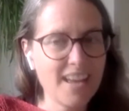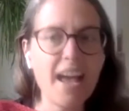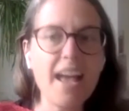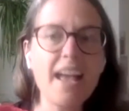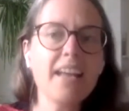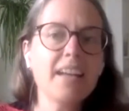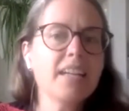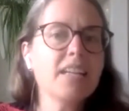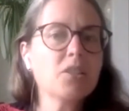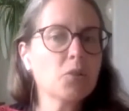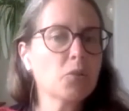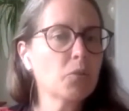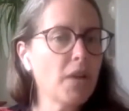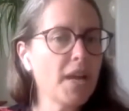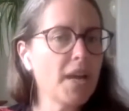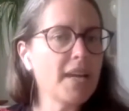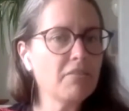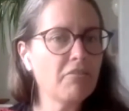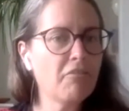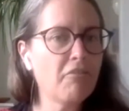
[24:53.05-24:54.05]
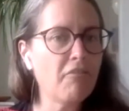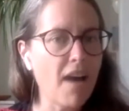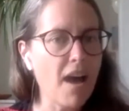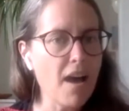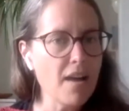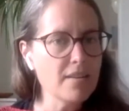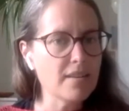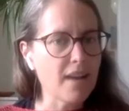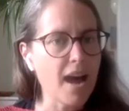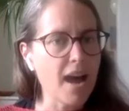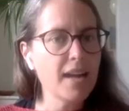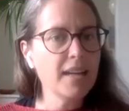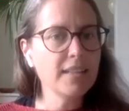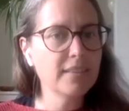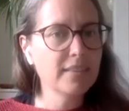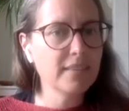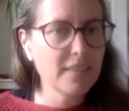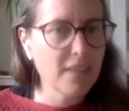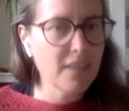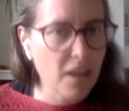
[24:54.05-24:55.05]
And it's great fun. I
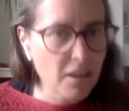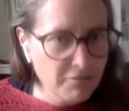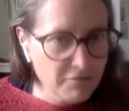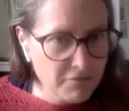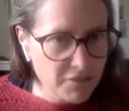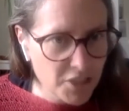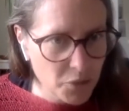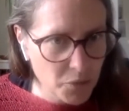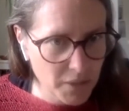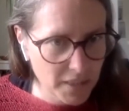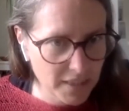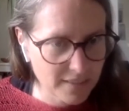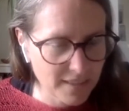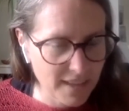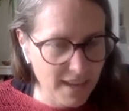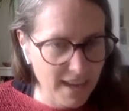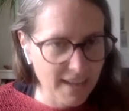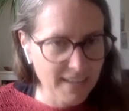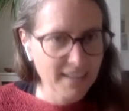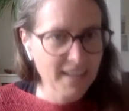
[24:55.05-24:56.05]
love doing that